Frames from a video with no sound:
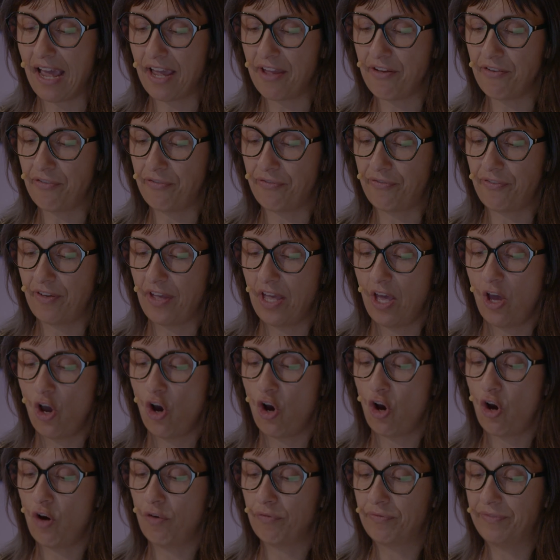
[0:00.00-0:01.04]
life
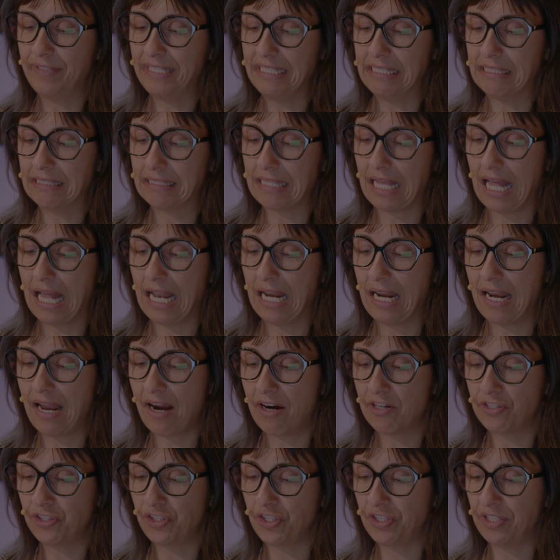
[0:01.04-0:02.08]
of this
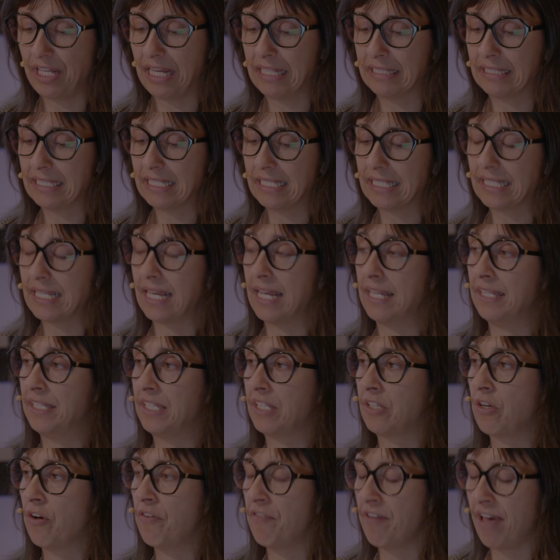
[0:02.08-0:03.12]
enlarged
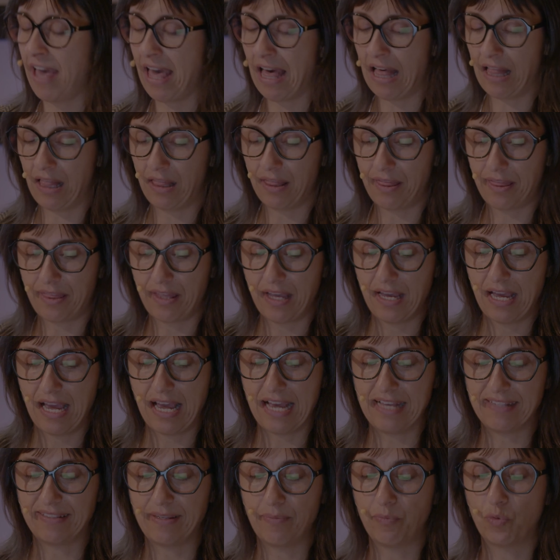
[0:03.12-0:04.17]
understanding of health
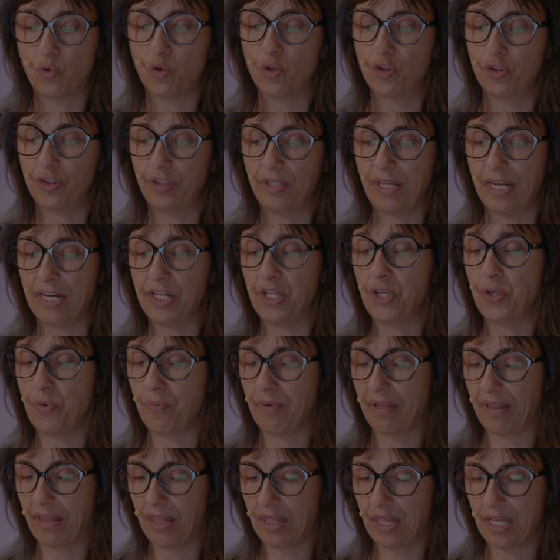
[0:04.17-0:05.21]
as a more than
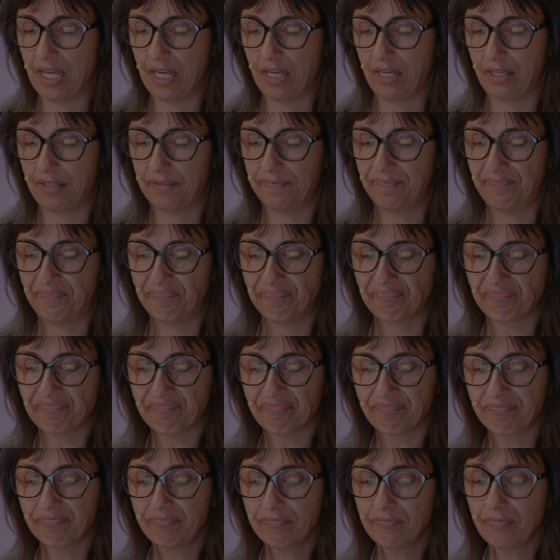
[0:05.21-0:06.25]
human thing.
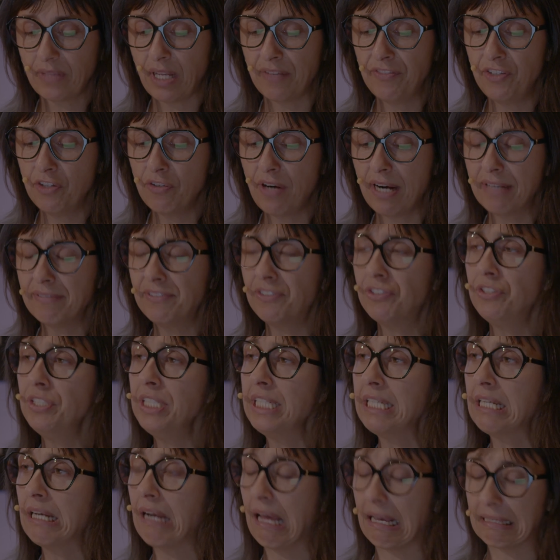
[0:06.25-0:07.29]
There are
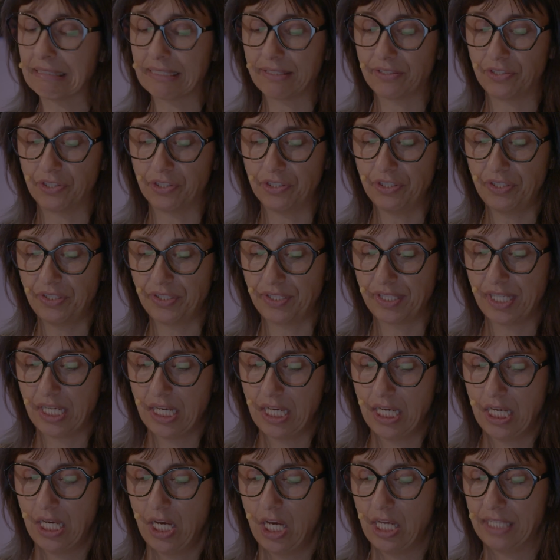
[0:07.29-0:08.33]
three clusters
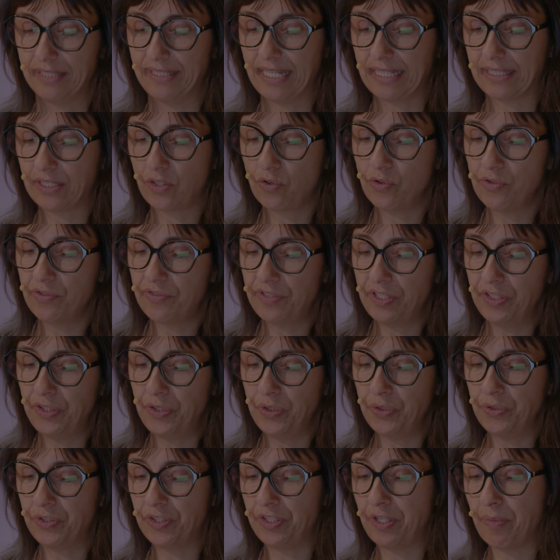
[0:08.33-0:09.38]
that
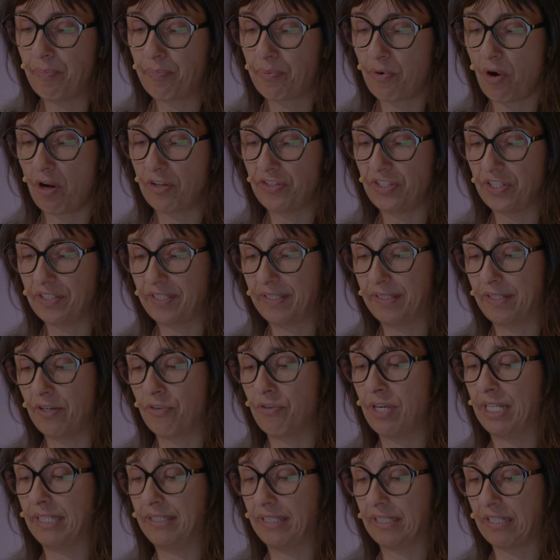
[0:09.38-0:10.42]
constitute the project's
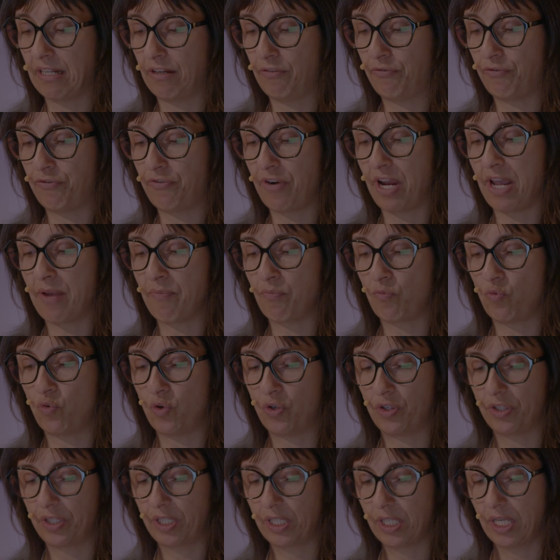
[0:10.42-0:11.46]
theoretical
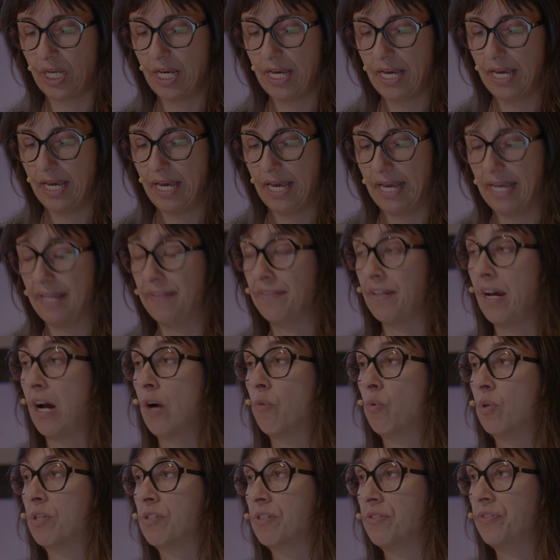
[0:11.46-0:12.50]
framework and
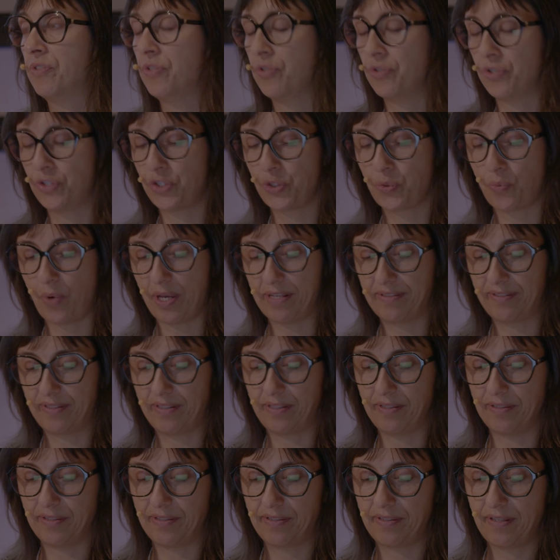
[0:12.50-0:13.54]
our research
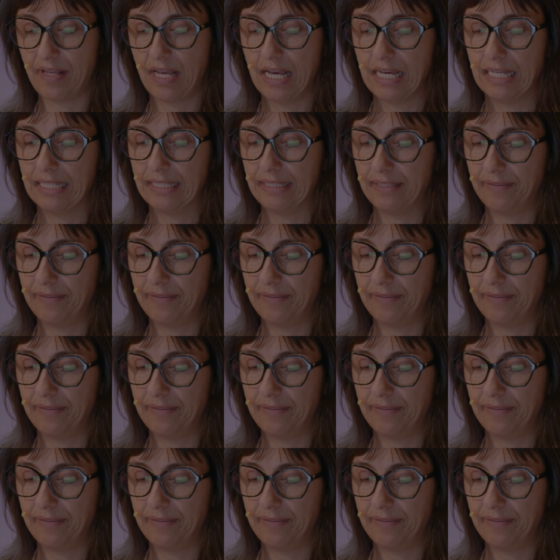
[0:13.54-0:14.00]
questions.